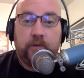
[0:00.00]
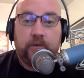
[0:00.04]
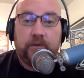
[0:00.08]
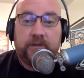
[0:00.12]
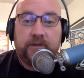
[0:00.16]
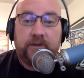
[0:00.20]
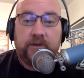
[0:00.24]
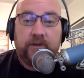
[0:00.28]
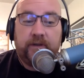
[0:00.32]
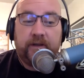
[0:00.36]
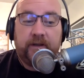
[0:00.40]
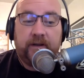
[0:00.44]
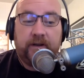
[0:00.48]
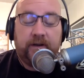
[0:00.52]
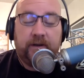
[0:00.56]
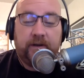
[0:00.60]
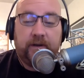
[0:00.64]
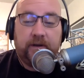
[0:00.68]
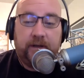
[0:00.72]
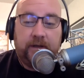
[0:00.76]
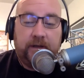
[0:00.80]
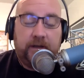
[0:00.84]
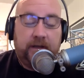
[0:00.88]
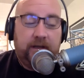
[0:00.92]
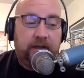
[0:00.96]
So
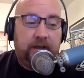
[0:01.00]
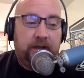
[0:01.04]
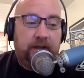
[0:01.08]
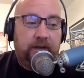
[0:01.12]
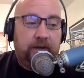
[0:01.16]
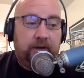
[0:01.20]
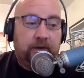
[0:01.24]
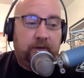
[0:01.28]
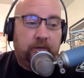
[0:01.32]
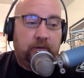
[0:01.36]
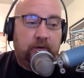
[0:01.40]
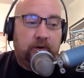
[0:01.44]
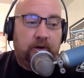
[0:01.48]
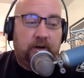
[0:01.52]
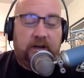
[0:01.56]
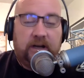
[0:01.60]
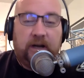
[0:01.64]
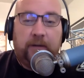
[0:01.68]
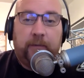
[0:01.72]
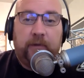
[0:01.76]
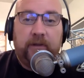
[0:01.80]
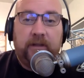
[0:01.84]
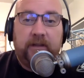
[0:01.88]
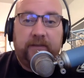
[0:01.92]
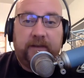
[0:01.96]
there were a
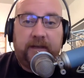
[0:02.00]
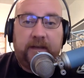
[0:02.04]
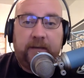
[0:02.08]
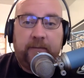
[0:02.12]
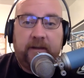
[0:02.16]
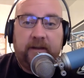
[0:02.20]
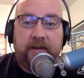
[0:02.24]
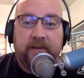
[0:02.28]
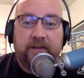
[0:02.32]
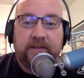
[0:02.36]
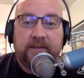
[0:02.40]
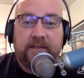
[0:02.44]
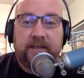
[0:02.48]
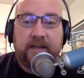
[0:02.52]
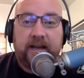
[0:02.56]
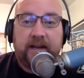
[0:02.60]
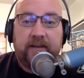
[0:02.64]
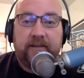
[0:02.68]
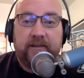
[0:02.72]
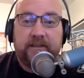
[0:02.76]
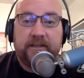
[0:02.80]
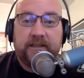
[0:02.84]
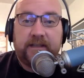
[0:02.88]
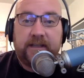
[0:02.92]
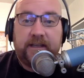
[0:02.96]
couple of emails that I
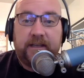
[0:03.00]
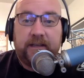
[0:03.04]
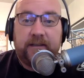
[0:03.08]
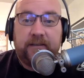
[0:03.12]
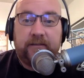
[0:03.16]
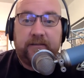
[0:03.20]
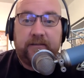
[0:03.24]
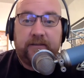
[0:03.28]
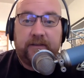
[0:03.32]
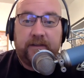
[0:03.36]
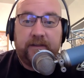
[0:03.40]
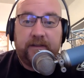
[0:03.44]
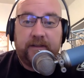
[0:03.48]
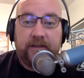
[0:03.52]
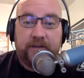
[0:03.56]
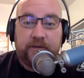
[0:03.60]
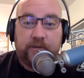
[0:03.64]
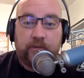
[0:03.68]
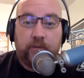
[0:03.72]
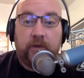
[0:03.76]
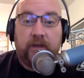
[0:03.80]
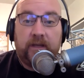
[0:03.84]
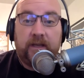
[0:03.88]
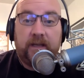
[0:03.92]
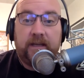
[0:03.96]
received
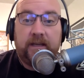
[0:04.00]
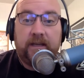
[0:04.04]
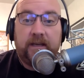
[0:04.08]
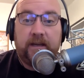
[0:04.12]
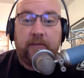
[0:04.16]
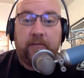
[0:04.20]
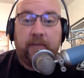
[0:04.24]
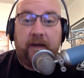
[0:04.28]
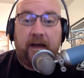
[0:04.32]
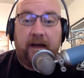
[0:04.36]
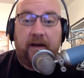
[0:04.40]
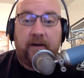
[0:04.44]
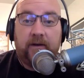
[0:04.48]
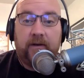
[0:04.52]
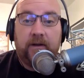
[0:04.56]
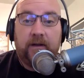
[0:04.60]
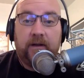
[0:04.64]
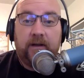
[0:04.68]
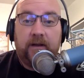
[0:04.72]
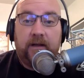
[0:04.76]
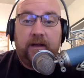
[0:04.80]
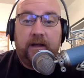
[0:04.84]
this week about